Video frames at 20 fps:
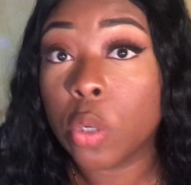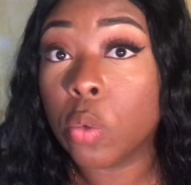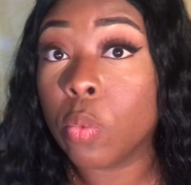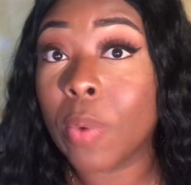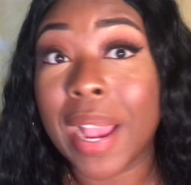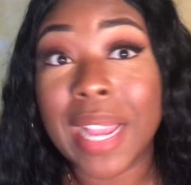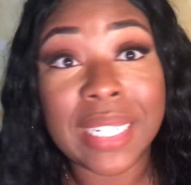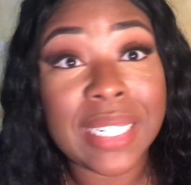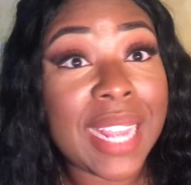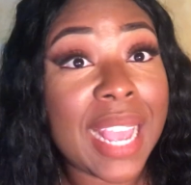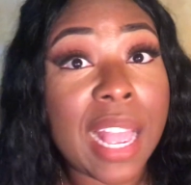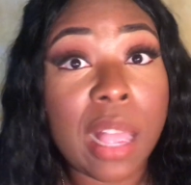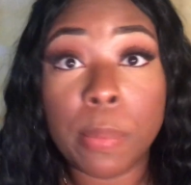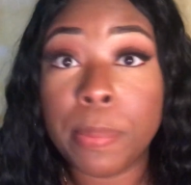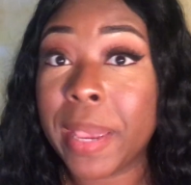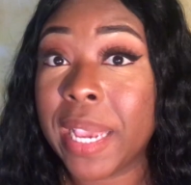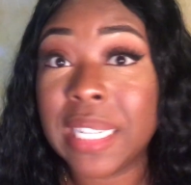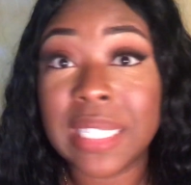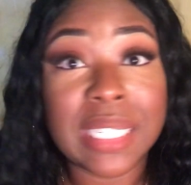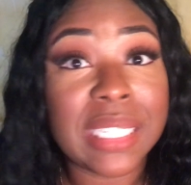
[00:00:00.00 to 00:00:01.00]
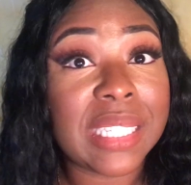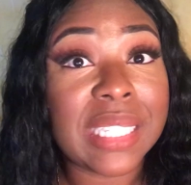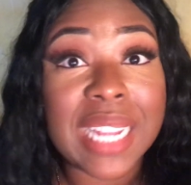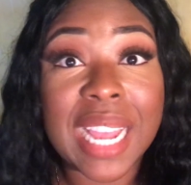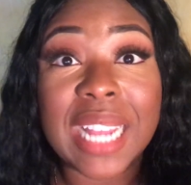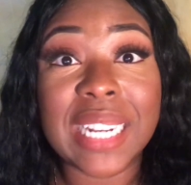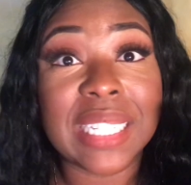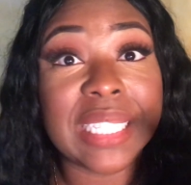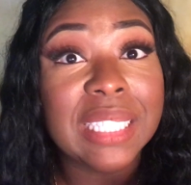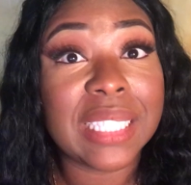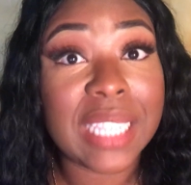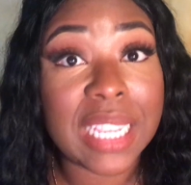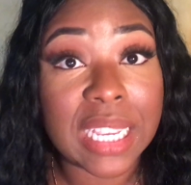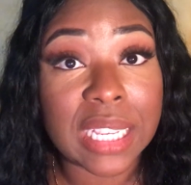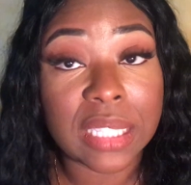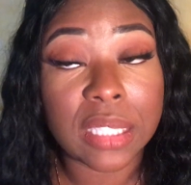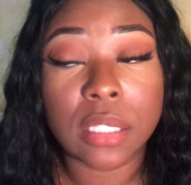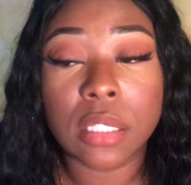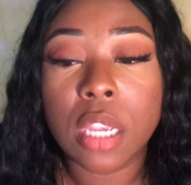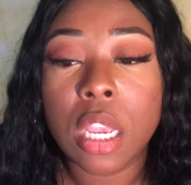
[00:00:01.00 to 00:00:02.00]
Right now, Bae does not
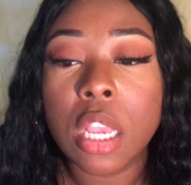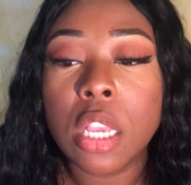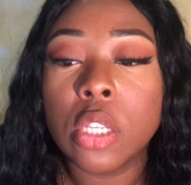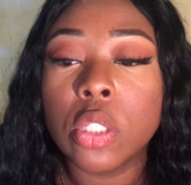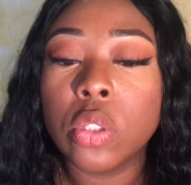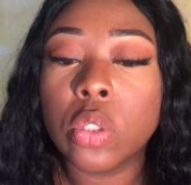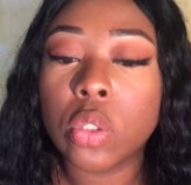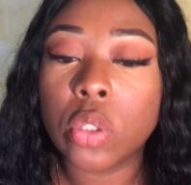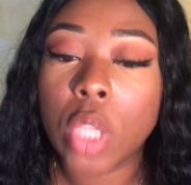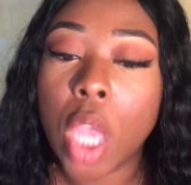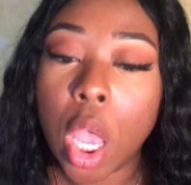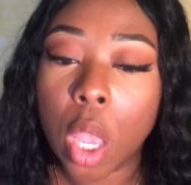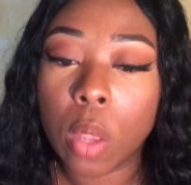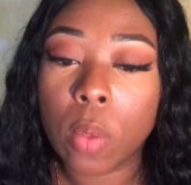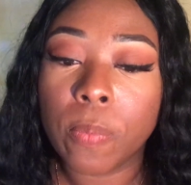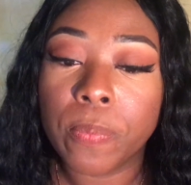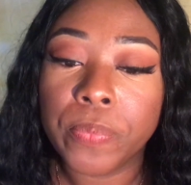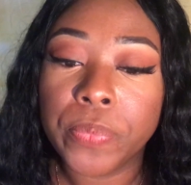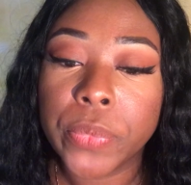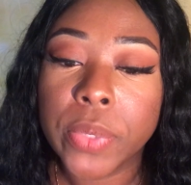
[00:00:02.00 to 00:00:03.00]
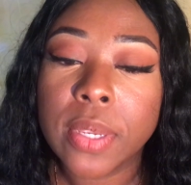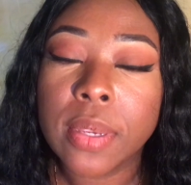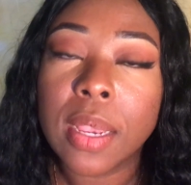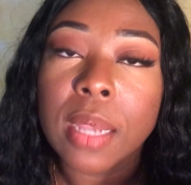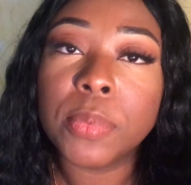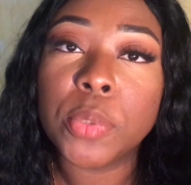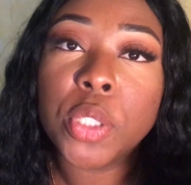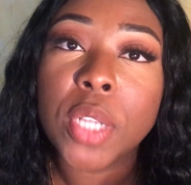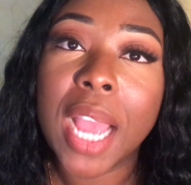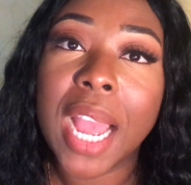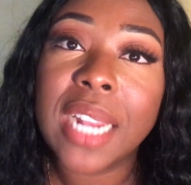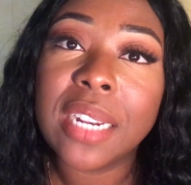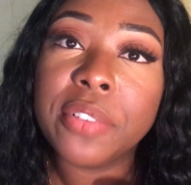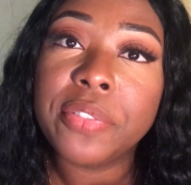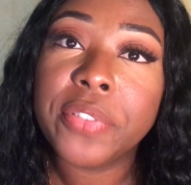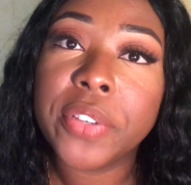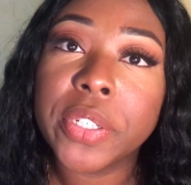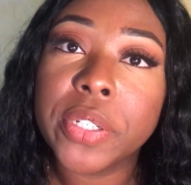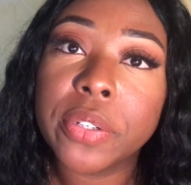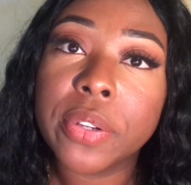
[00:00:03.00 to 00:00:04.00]
exist. So I'm trying to
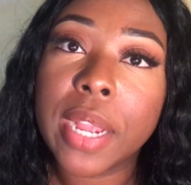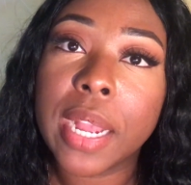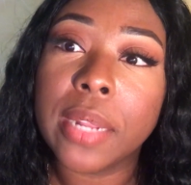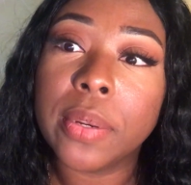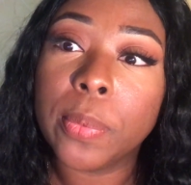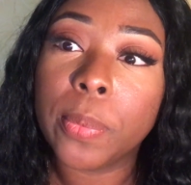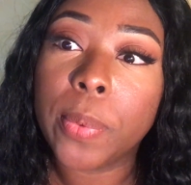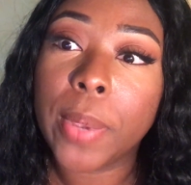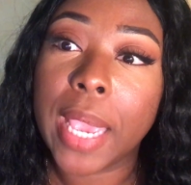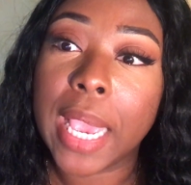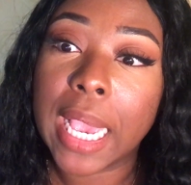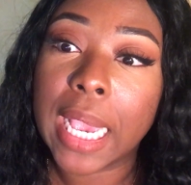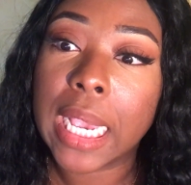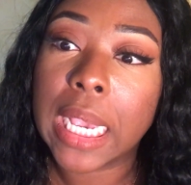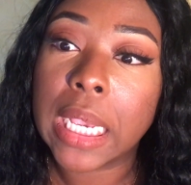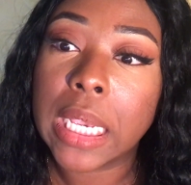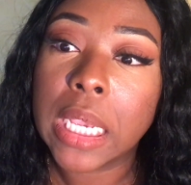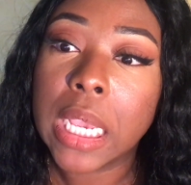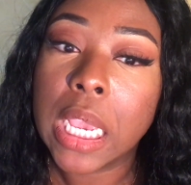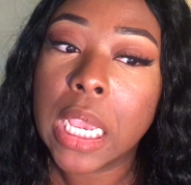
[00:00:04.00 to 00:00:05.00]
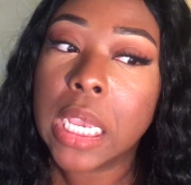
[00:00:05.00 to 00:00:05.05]
figure out a way